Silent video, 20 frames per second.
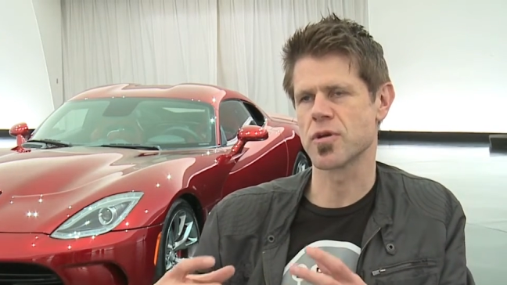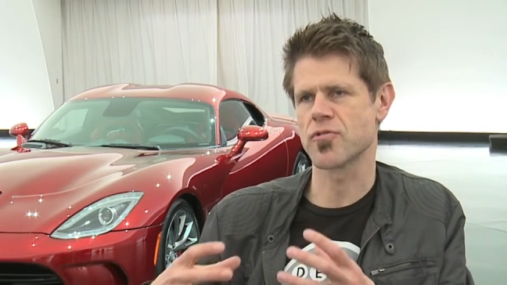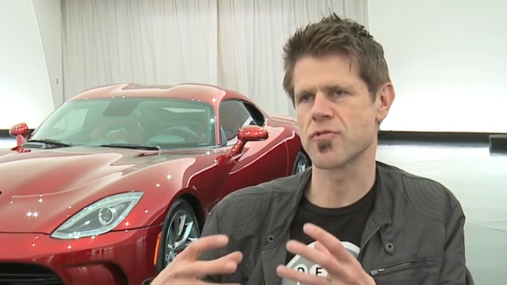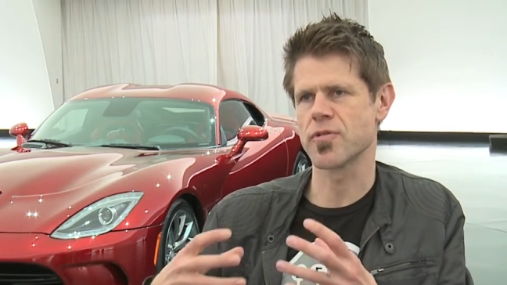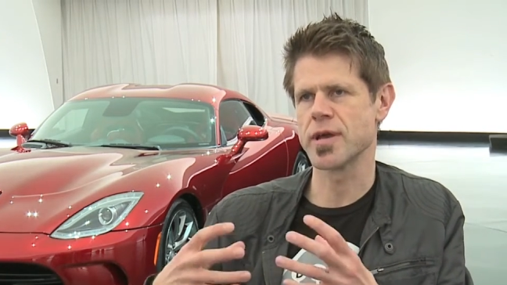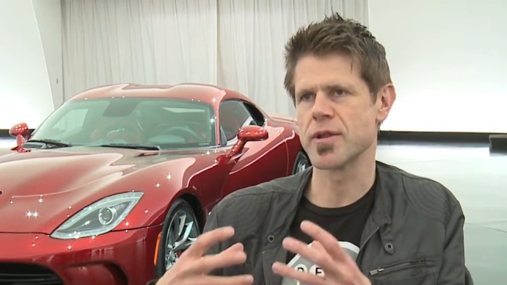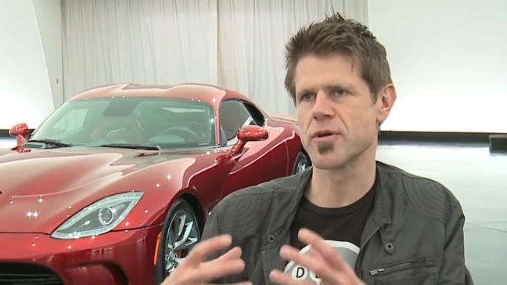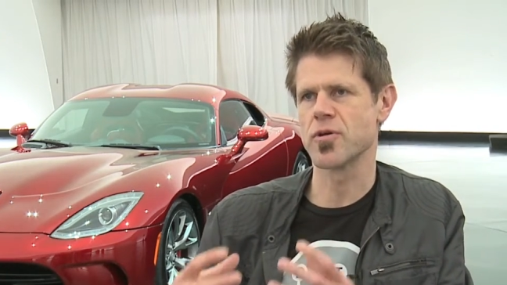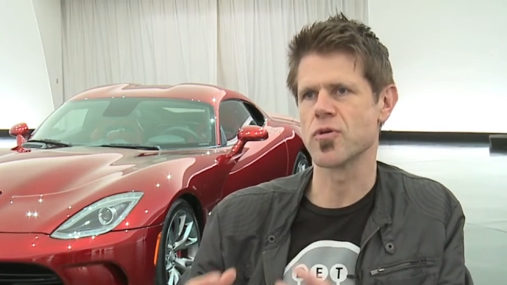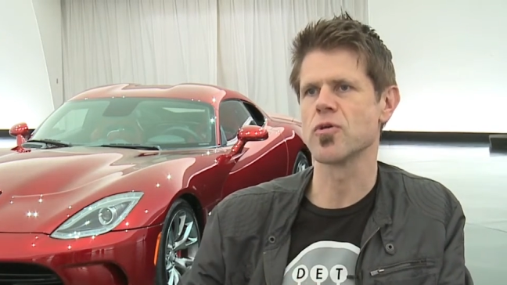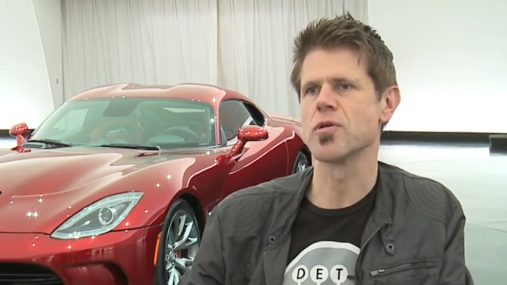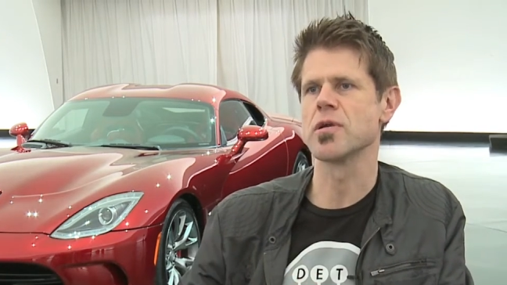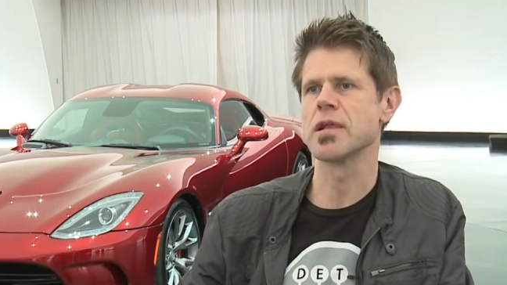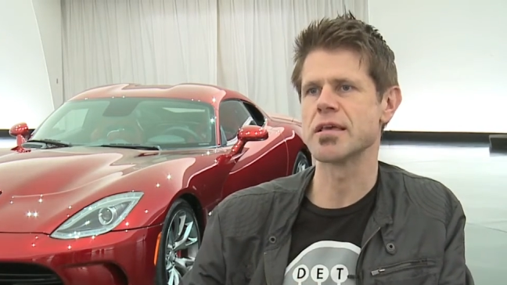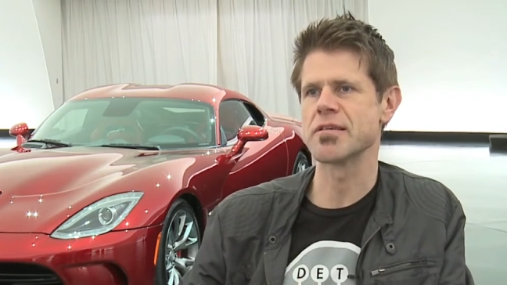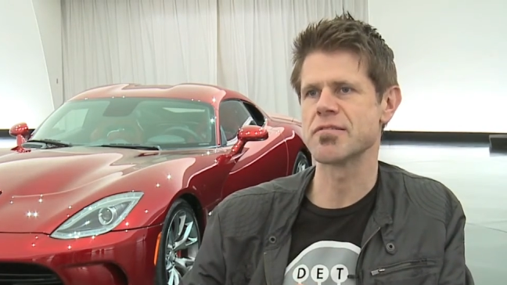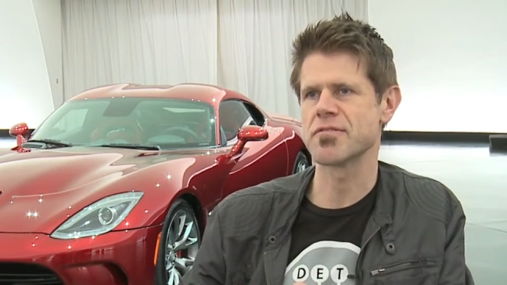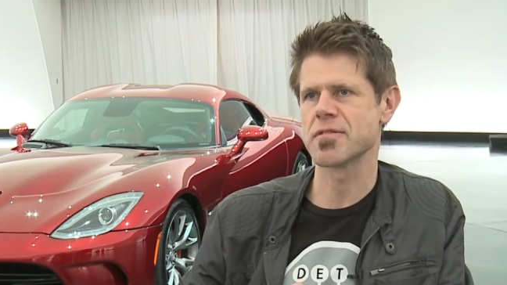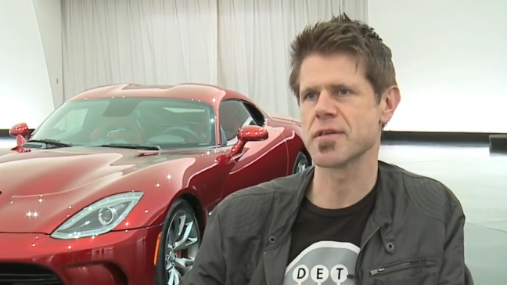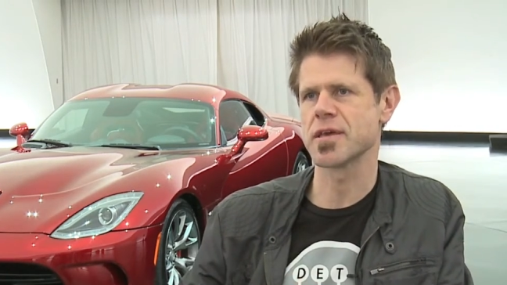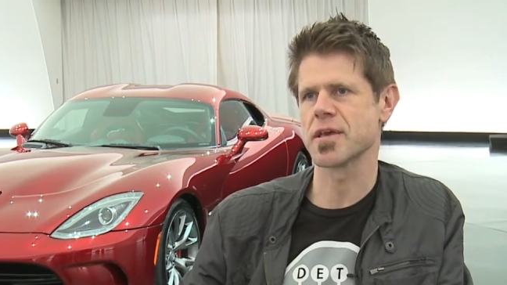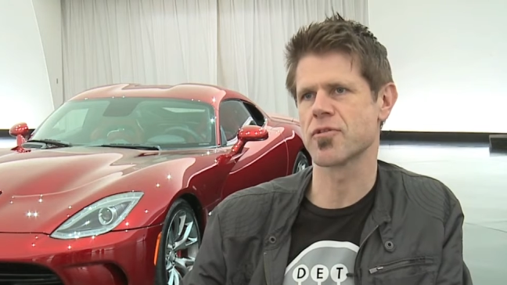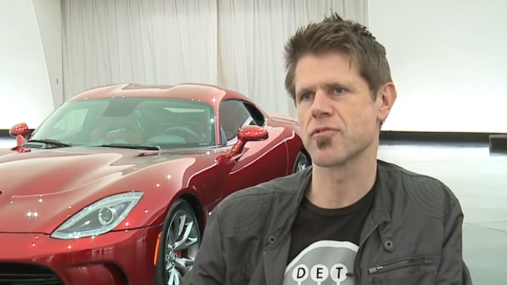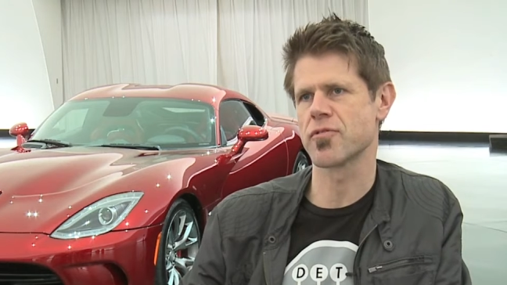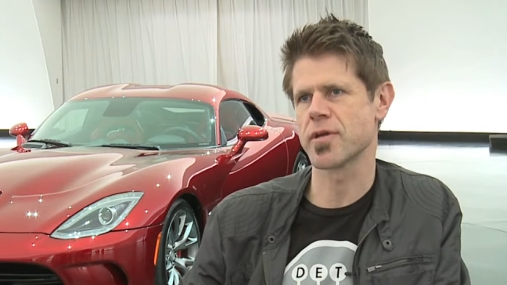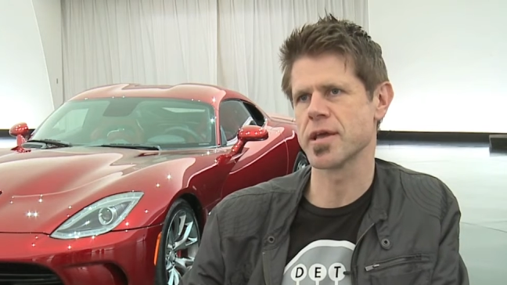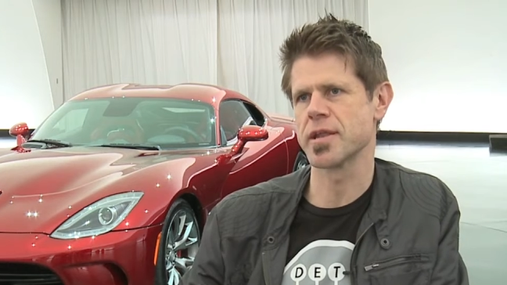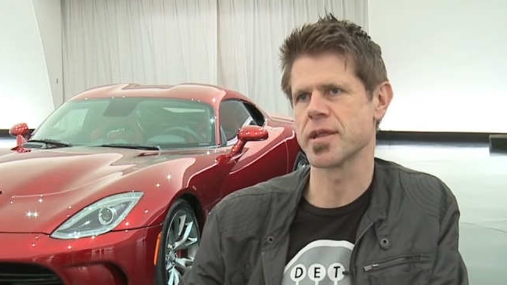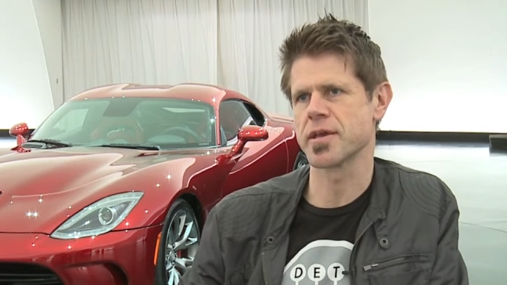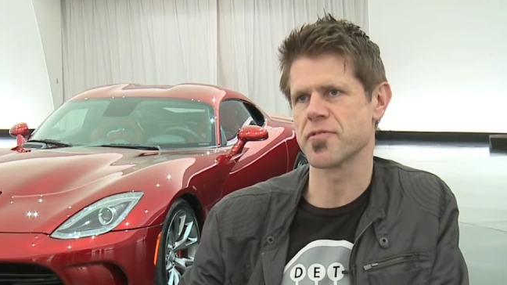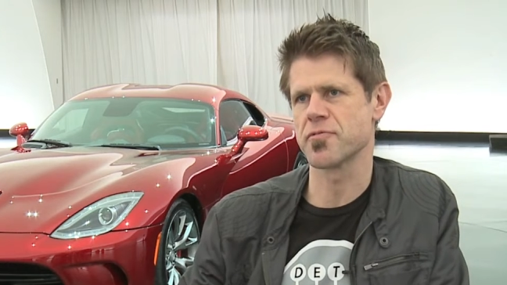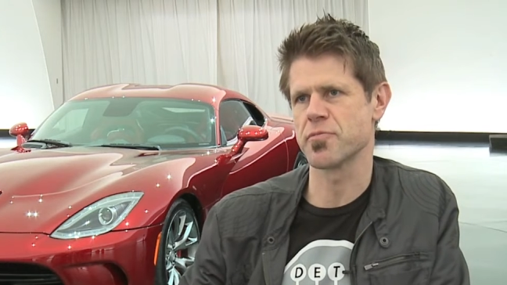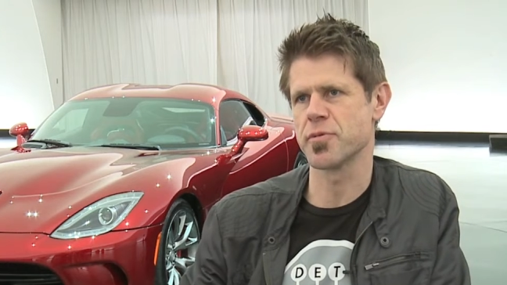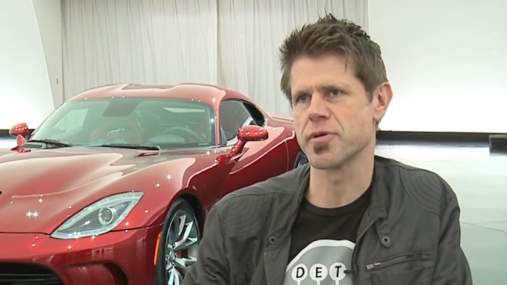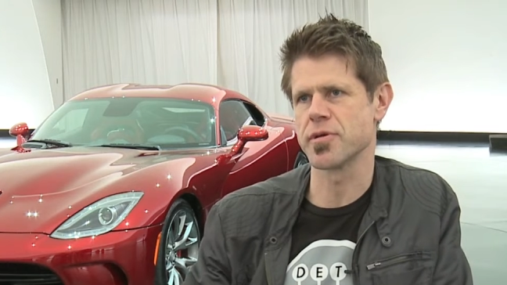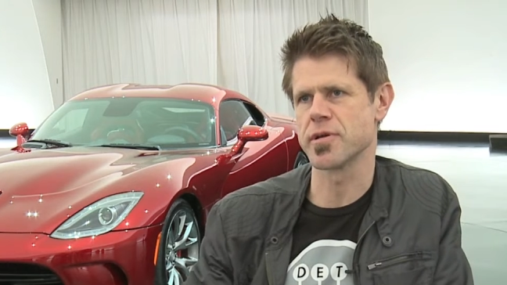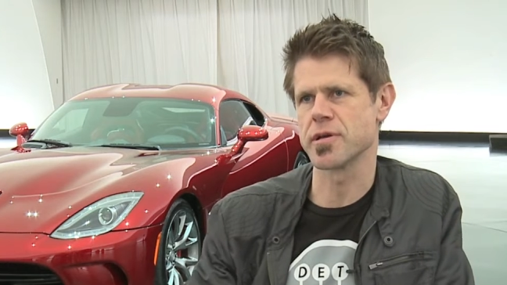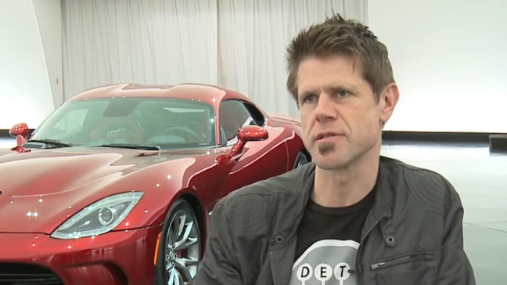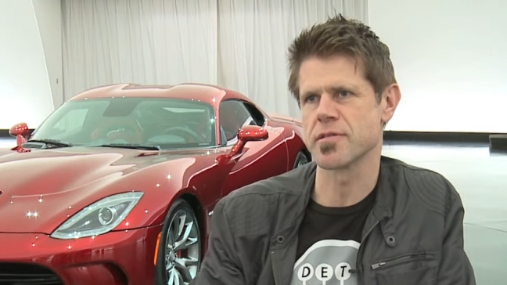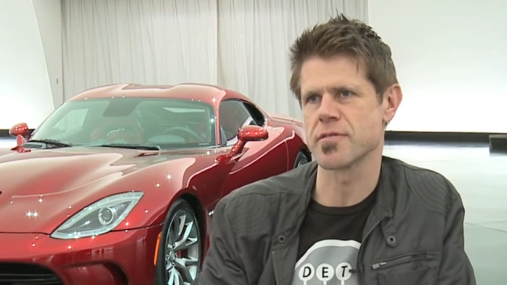create a holistic, great
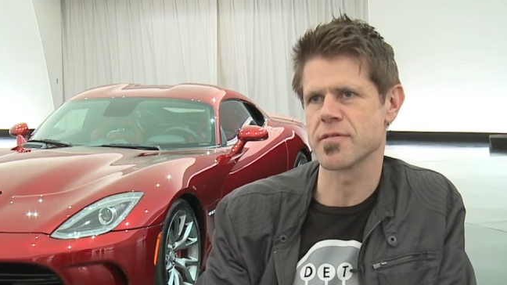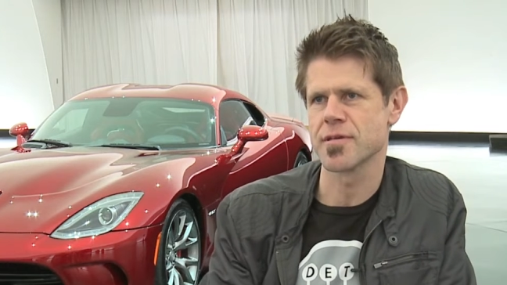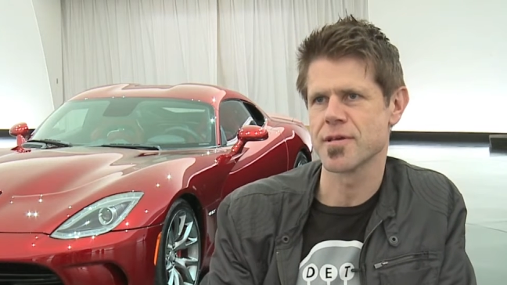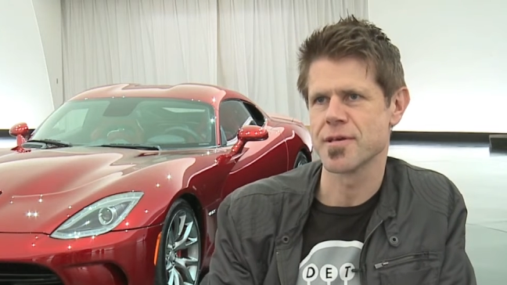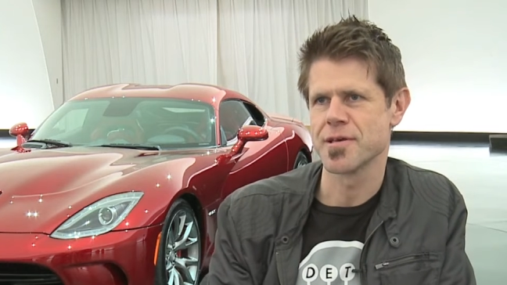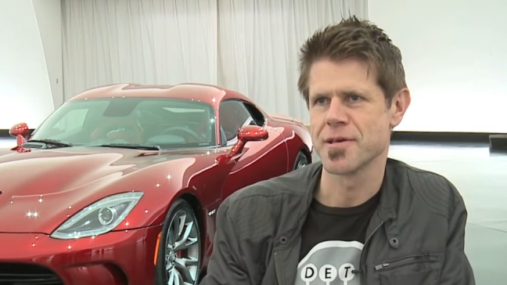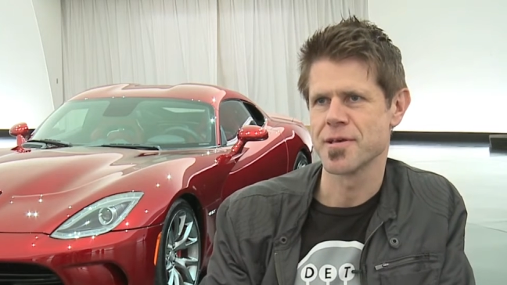experience.